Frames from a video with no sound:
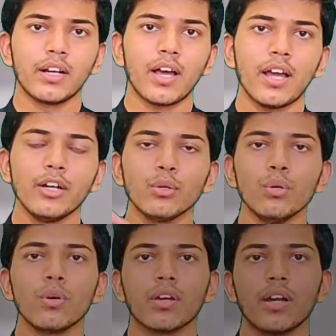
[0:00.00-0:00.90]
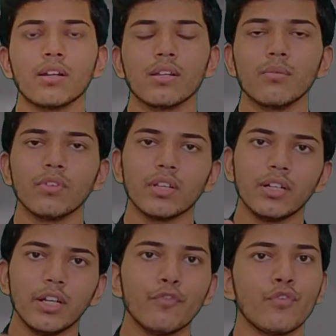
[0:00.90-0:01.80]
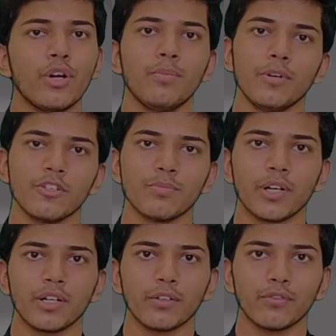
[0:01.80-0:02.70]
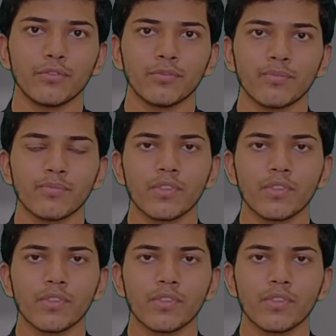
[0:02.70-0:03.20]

try to look at them with a different perspective.